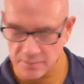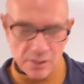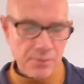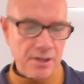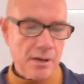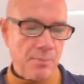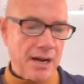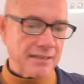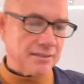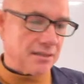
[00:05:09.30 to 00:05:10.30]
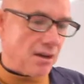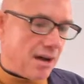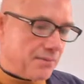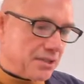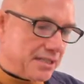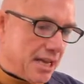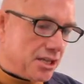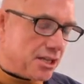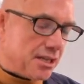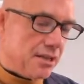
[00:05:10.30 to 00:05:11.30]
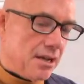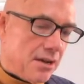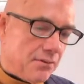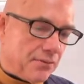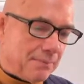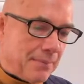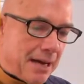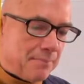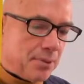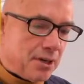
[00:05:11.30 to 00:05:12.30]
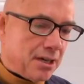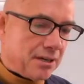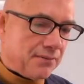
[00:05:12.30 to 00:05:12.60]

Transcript: we're going to practice a conversation from my book,